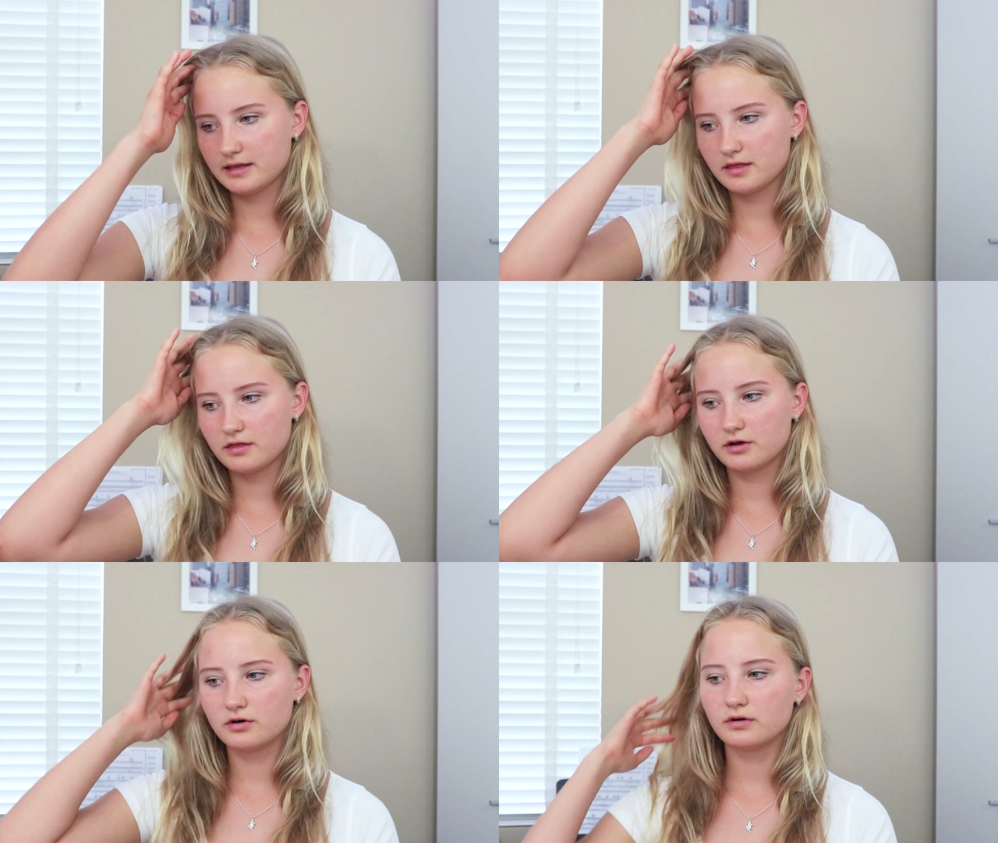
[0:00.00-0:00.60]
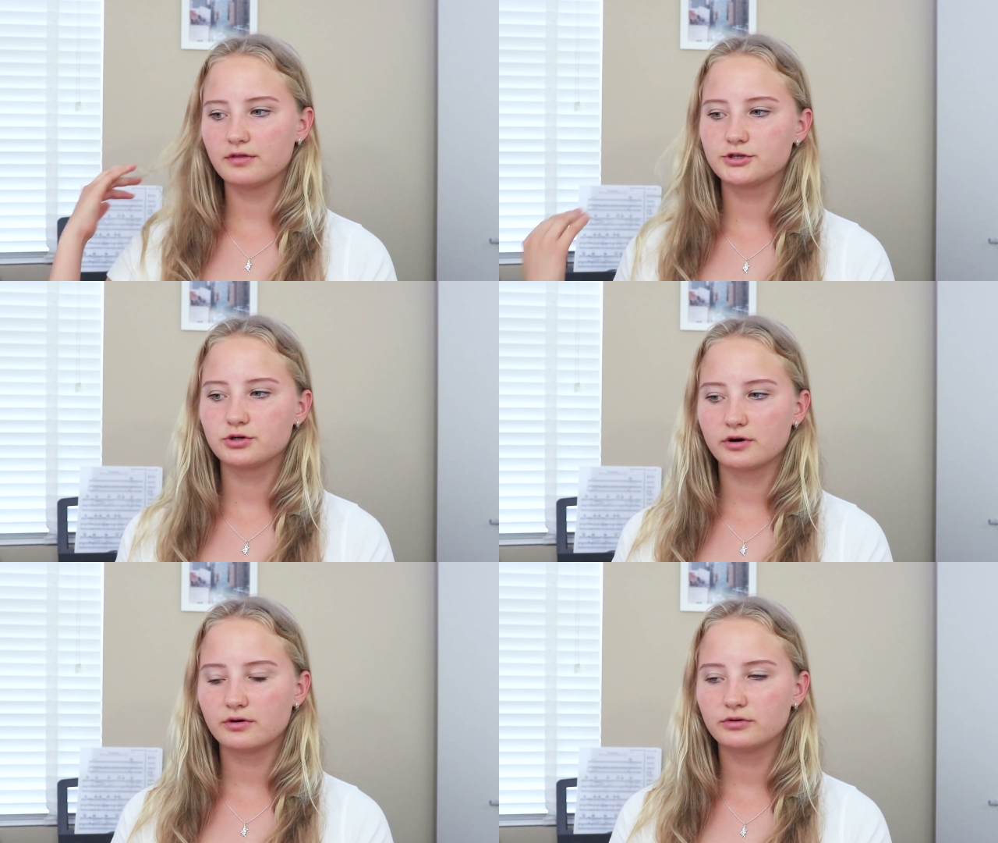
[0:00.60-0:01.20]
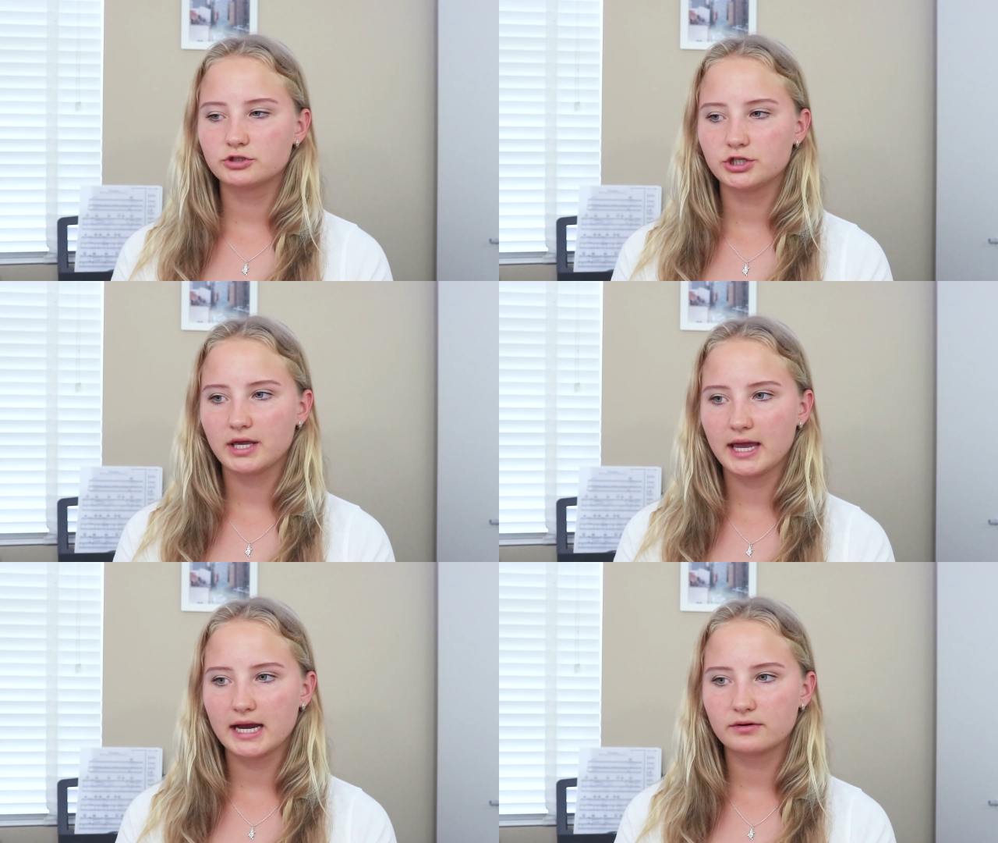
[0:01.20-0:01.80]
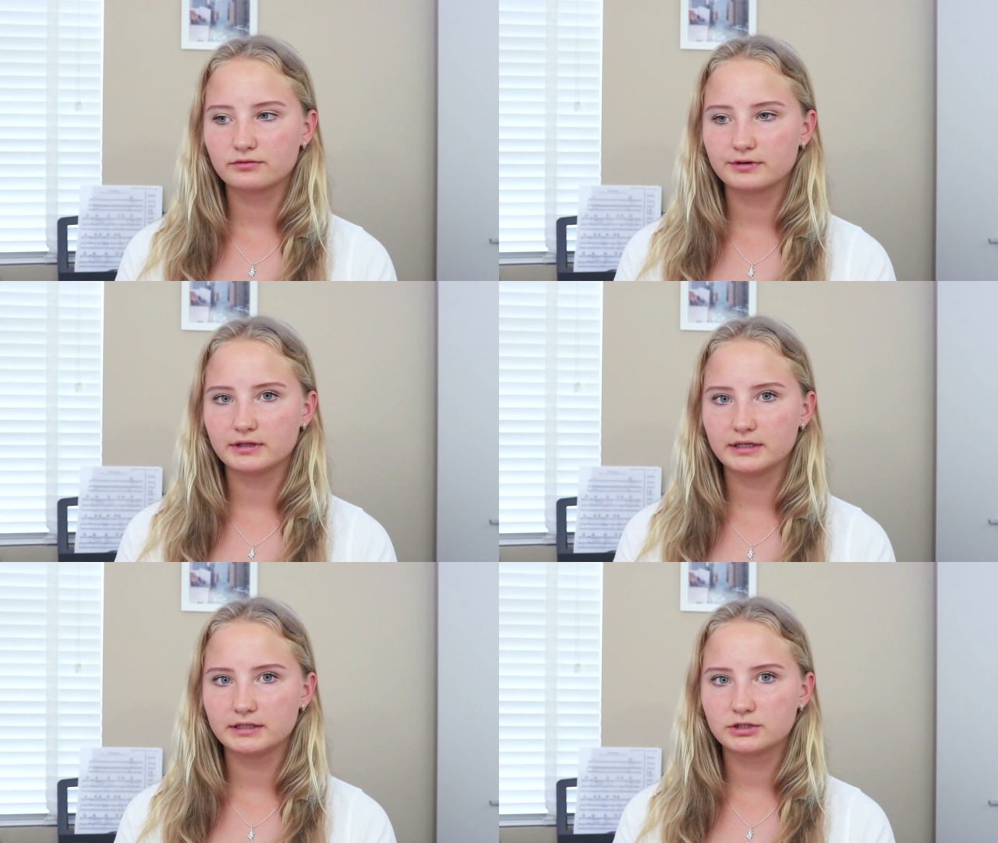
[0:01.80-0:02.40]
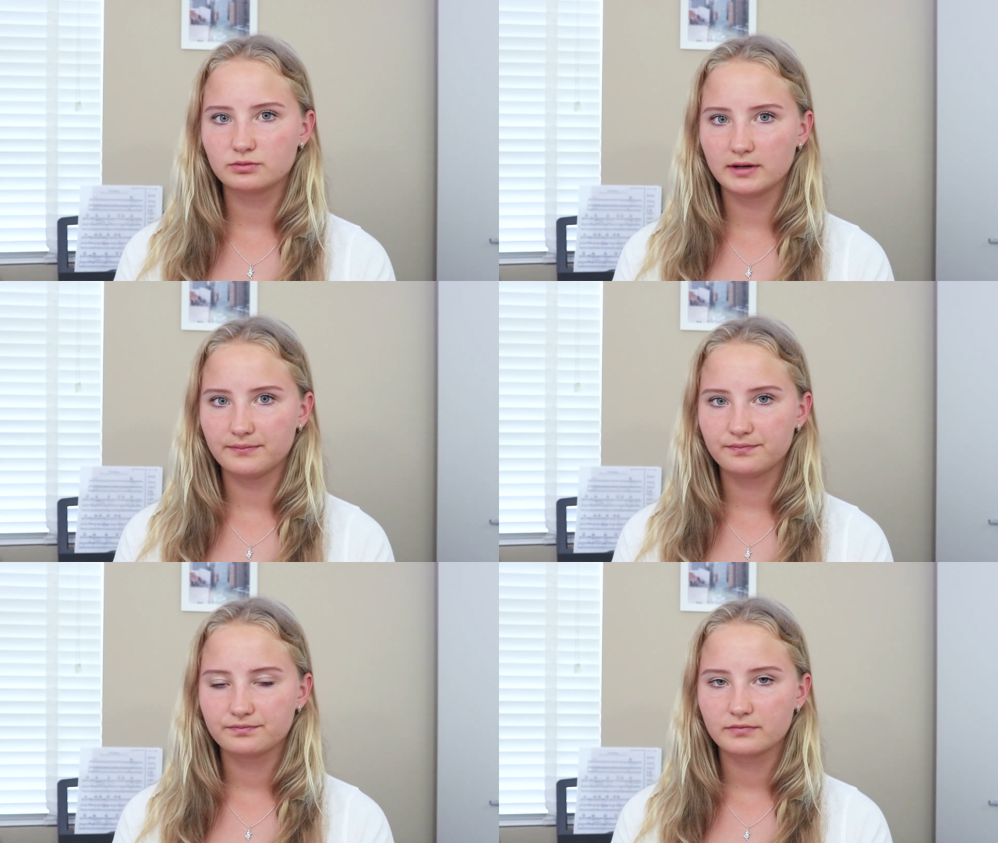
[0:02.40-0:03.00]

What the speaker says: And then the girl, the 2-year-old, she can't really swim.